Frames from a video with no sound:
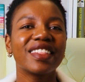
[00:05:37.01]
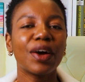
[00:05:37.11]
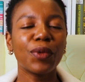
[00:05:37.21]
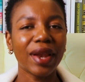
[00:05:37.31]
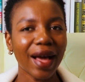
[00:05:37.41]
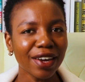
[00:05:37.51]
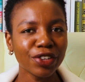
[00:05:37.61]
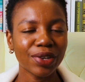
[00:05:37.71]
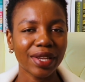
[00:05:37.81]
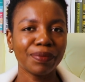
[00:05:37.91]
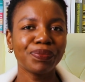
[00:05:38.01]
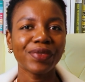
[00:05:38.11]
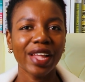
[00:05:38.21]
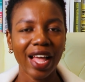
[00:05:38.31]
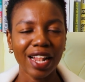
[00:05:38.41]
that will actually
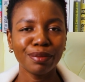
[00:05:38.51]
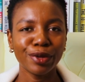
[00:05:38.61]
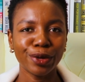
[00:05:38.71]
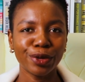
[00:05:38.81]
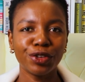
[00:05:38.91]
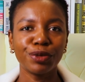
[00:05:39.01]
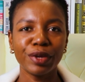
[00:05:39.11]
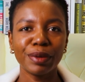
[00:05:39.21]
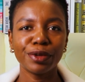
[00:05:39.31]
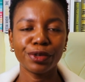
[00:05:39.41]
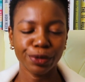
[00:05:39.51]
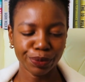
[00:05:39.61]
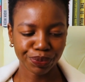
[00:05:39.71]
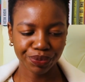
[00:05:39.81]
help you to be able to